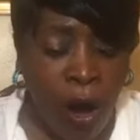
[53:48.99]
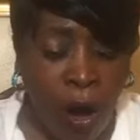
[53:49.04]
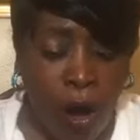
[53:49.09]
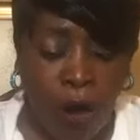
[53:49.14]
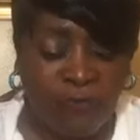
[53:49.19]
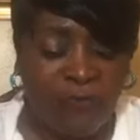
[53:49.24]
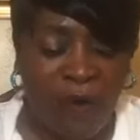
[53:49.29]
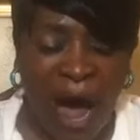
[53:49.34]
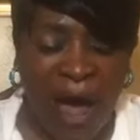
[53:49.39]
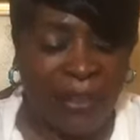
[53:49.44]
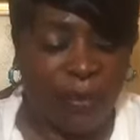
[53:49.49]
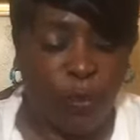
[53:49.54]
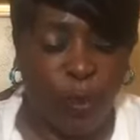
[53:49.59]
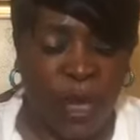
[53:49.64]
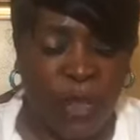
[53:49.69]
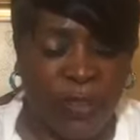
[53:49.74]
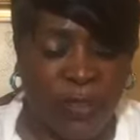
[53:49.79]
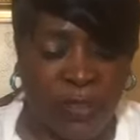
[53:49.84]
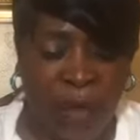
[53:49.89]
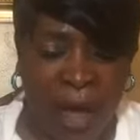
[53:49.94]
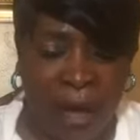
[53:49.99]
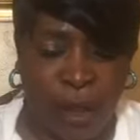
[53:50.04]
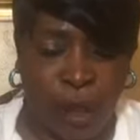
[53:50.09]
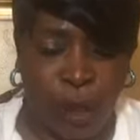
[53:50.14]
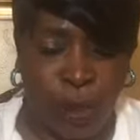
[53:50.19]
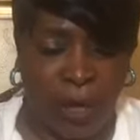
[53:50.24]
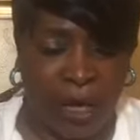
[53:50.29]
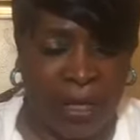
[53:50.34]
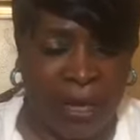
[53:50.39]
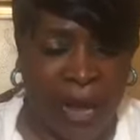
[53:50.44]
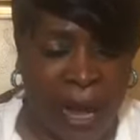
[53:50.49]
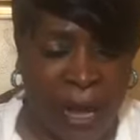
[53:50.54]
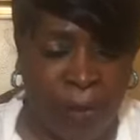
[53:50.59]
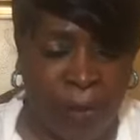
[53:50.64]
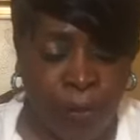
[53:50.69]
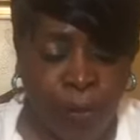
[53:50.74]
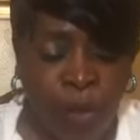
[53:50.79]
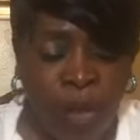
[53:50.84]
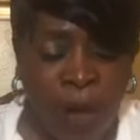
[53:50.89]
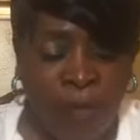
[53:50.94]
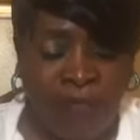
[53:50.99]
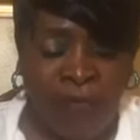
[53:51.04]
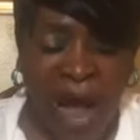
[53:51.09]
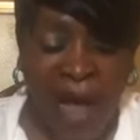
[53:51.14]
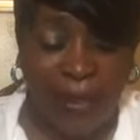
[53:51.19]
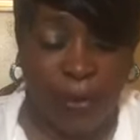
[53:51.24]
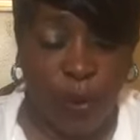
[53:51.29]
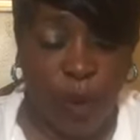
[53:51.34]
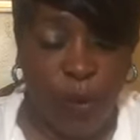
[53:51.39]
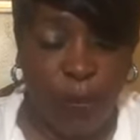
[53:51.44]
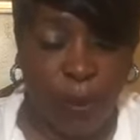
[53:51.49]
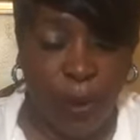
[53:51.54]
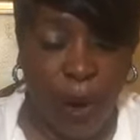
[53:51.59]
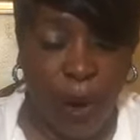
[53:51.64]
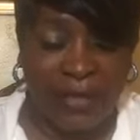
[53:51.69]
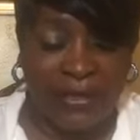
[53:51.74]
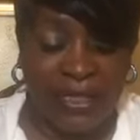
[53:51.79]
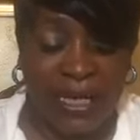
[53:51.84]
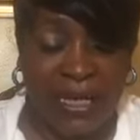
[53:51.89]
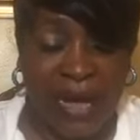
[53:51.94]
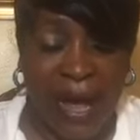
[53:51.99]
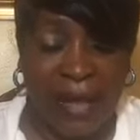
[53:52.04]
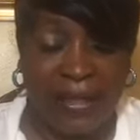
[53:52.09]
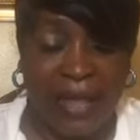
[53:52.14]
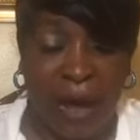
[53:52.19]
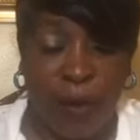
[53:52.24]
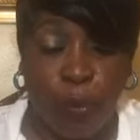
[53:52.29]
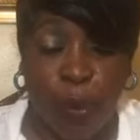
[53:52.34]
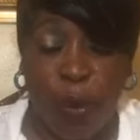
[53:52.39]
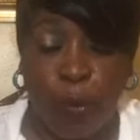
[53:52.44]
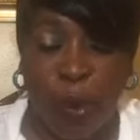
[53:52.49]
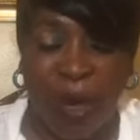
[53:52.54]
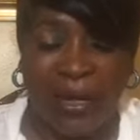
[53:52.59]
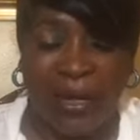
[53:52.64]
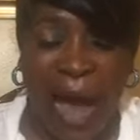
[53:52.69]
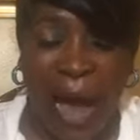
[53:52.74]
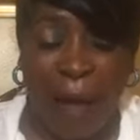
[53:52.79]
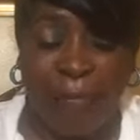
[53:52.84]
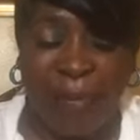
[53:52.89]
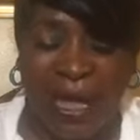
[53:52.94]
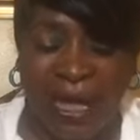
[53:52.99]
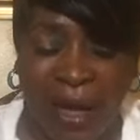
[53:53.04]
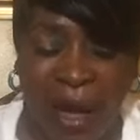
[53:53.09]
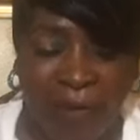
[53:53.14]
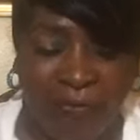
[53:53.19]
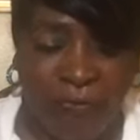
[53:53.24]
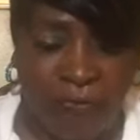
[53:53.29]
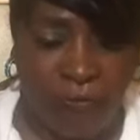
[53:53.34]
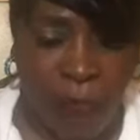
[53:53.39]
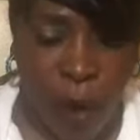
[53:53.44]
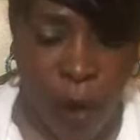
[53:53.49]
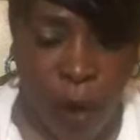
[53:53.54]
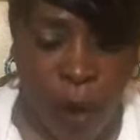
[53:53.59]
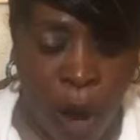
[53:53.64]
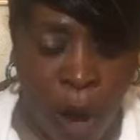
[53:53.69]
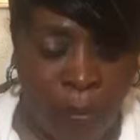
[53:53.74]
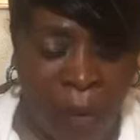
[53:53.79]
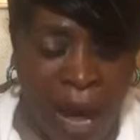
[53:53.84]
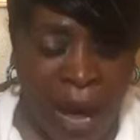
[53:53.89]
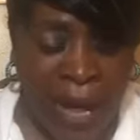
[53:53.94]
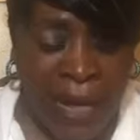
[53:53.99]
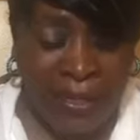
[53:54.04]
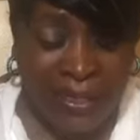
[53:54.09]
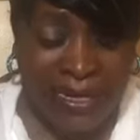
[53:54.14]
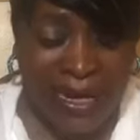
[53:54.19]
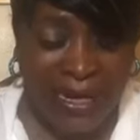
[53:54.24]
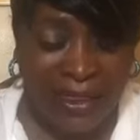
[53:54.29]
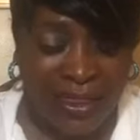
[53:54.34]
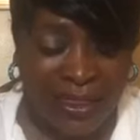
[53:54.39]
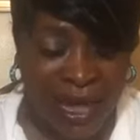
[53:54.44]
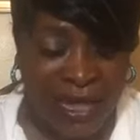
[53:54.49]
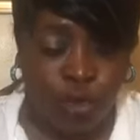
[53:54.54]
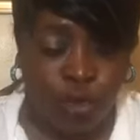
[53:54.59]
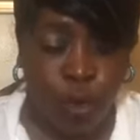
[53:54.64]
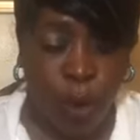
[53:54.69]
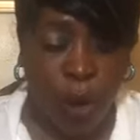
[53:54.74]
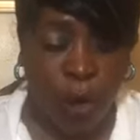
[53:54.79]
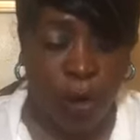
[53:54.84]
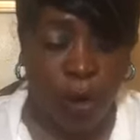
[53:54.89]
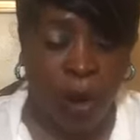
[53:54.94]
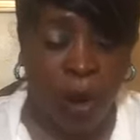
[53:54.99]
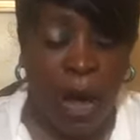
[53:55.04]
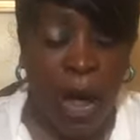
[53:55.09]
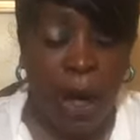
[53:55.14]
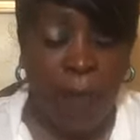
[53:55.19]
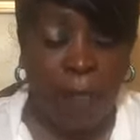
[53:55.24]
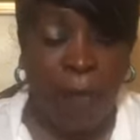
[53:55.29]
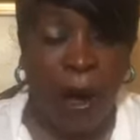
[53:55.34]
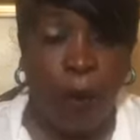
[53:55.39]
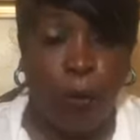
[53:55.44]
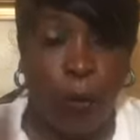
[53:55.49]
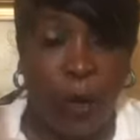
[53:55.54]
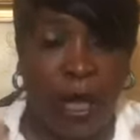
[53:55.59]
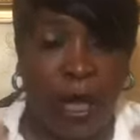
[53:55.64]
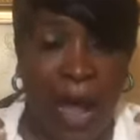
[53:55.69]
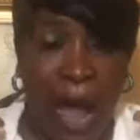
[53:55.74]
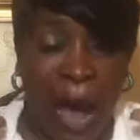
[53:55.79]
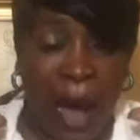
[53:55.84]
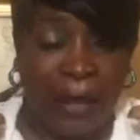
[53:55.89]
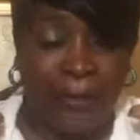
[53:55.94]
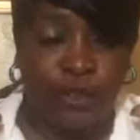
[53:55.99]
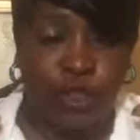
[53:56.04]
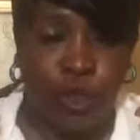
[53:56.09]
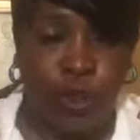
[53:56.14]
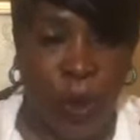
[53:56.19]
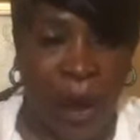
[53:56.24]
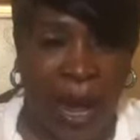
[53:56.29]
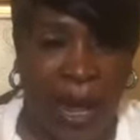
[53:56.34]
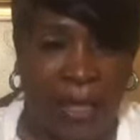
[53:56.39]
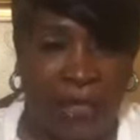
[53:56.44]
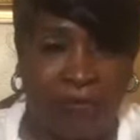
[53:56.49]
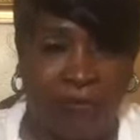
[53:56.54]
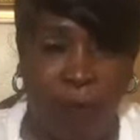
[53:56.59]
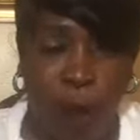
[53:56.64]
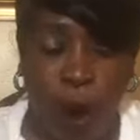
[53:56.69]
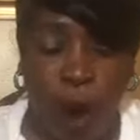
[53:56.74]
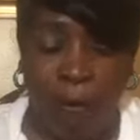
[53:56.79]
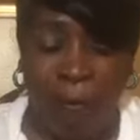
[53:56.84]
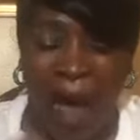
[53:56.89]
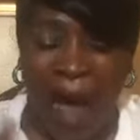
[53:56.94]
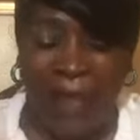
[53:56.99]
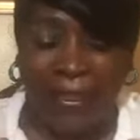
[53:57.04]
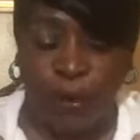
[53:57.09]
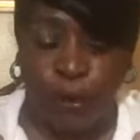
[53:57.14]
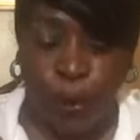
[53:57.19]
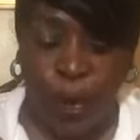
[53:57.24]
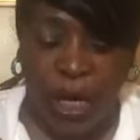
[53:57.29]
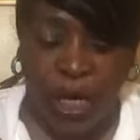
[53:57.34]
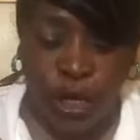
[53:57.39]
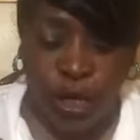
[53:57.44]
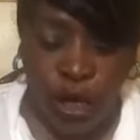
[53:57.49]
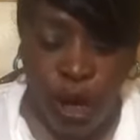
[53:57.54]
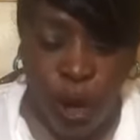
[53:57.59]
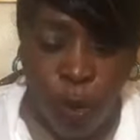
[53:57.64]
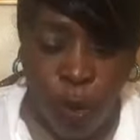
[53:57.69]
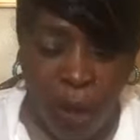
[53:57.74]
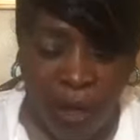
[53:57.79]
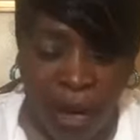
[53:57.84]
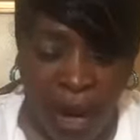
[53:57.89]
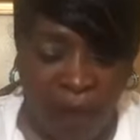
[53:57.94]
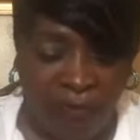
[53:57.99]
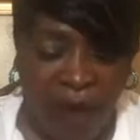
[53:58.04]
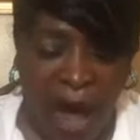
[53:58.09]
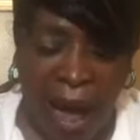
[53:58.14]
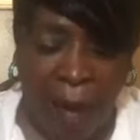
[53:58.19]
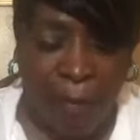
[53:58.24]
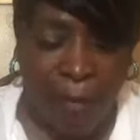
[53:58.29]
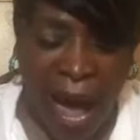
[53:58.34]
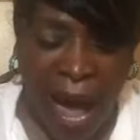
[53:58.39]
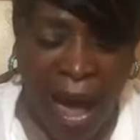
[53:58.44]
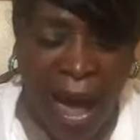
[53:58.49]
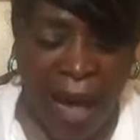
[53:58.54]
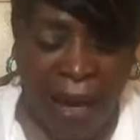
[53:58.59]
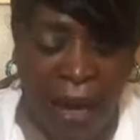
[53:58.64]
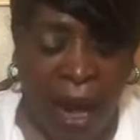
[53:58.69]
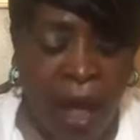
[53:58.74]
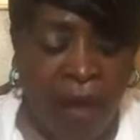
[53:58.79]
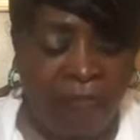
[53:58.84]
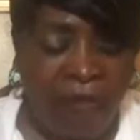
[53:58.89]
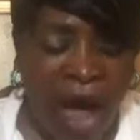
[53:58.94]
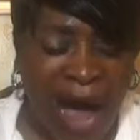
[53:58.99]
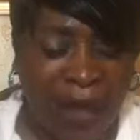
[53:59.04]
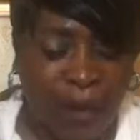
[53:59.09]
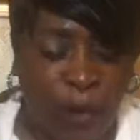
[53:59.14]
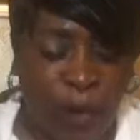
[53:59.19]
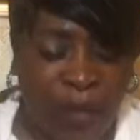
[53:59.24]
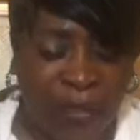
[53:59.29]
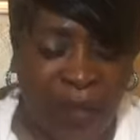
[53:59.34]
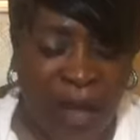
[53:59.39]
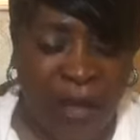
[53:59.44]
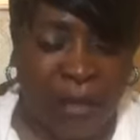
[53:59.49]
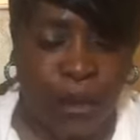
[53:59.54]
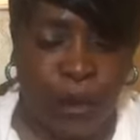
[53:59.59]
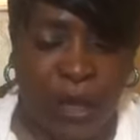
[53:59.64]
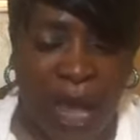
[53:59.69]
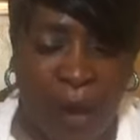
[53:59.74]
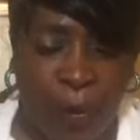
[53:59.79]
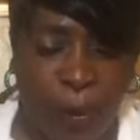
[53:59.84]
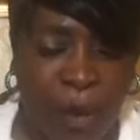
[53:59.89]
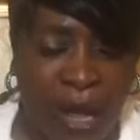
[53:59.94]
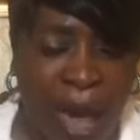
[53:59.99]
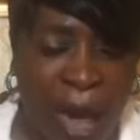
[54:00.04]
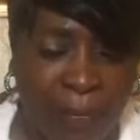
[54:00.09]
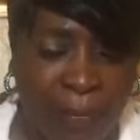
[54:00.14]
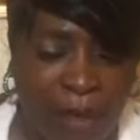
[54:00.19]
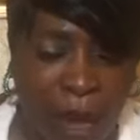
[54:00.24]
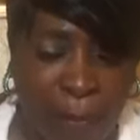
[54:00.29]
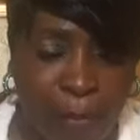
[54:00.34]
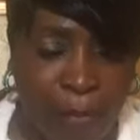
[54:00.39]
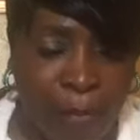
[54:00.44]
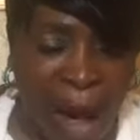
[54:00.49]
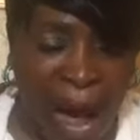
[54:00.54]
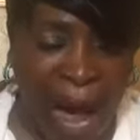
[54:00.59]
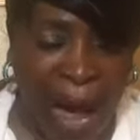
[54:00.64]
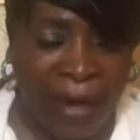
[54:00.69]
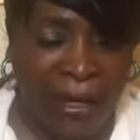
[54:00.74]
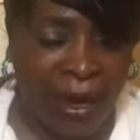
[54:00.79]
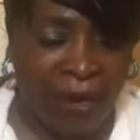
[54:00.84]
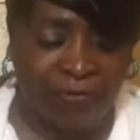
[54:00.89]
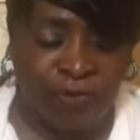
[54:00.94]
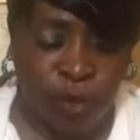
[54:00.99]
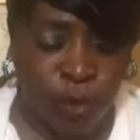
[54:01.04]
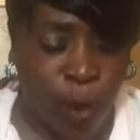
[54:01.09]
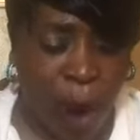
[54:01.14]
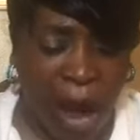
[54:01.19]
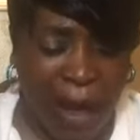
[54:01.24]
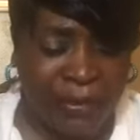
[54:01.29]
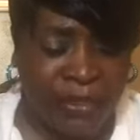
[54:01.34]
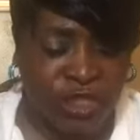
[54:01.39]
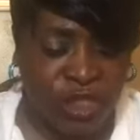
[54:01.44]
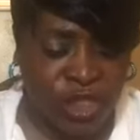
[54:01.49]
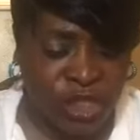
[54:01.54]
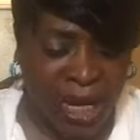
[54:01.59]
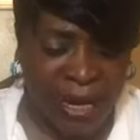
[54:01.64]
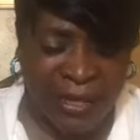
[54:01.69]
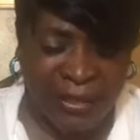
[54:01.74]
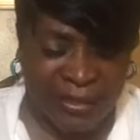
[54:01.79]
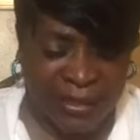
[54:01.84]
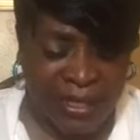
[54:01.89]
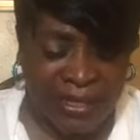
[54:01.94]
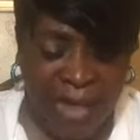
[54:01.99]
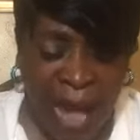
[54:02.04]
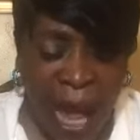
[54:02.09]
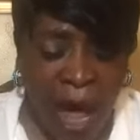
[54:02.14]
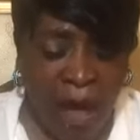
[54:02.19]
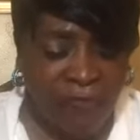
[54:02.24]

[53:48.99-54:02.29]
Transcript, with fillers: Oh, Father, we thank you today. Father, we pray today that we will not be conformed to this world, but we are transformed by the renewing of our mind. Father, we thank you that we have the mind of Christ Jesus.